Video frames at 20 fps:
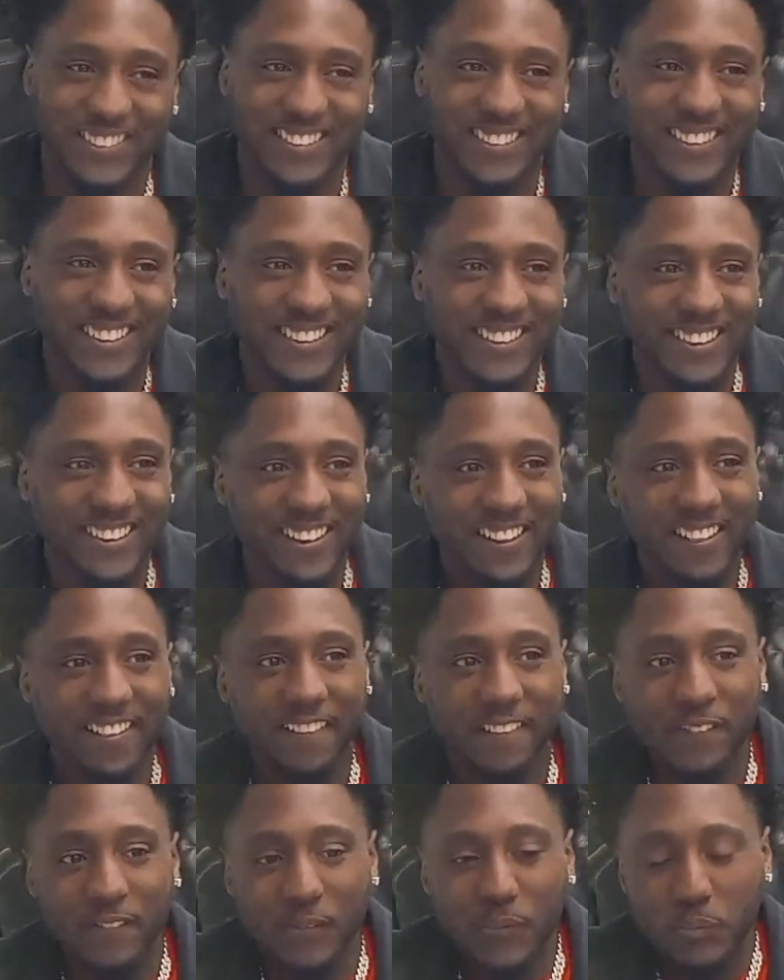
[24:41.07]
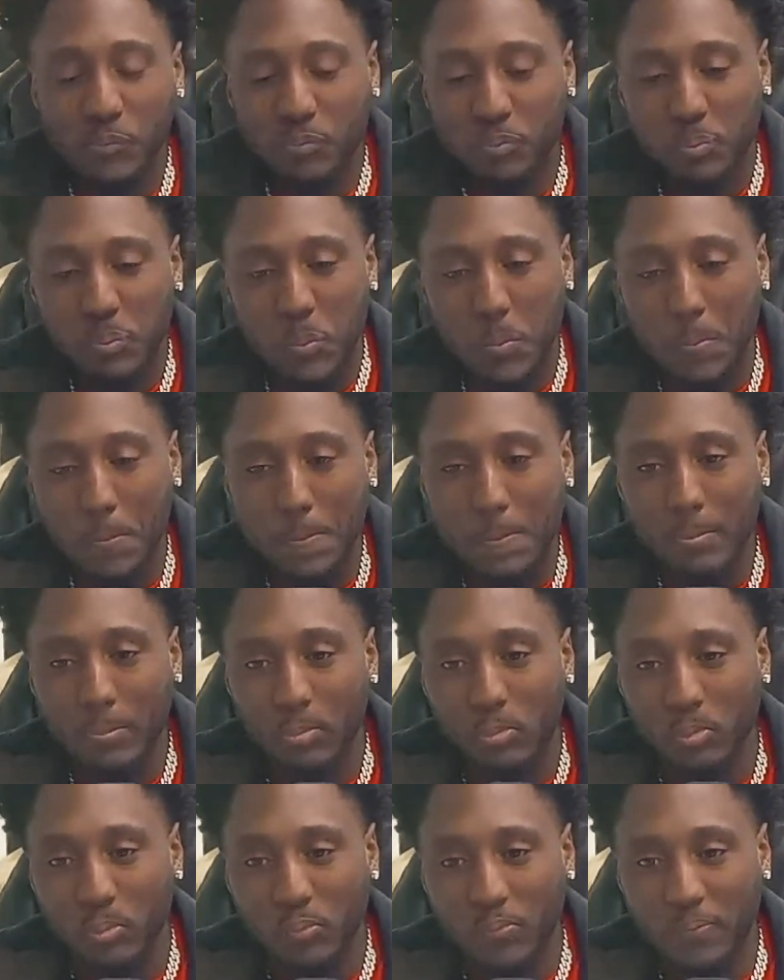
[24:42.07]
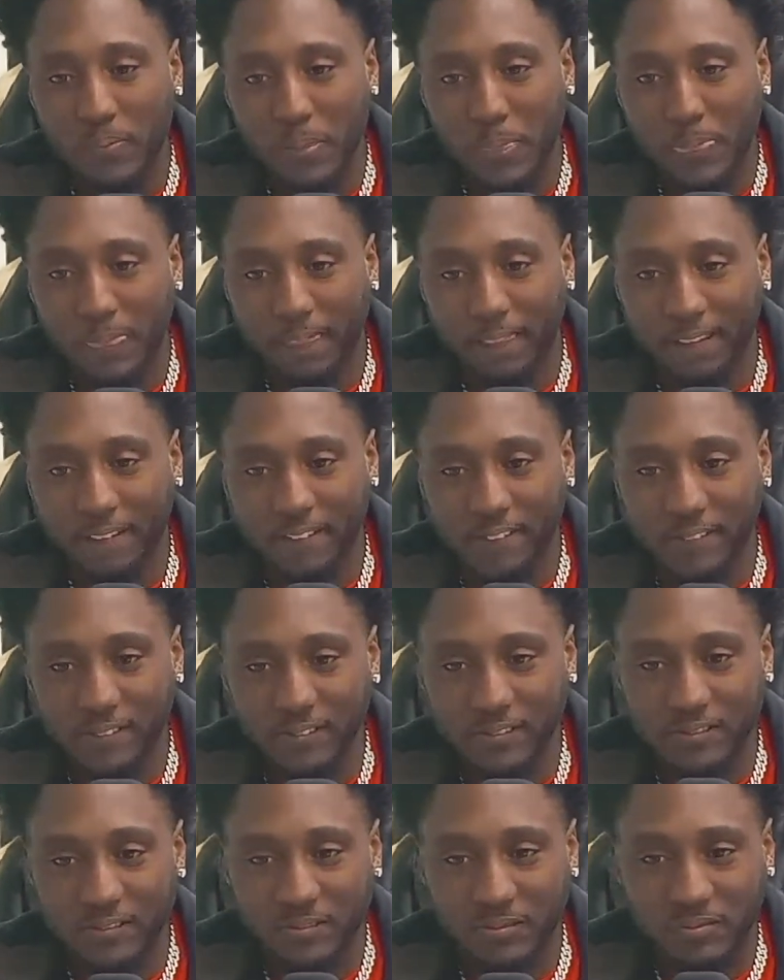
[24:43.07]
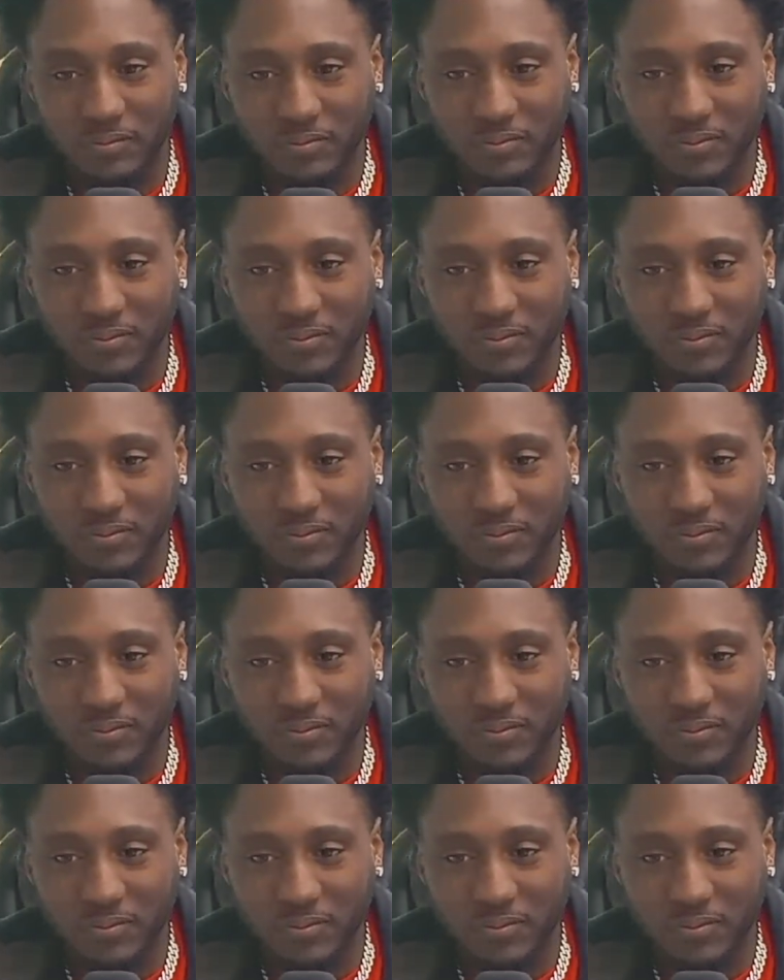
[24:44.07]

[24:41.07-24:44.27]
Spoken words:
But like, I mean, it's cool.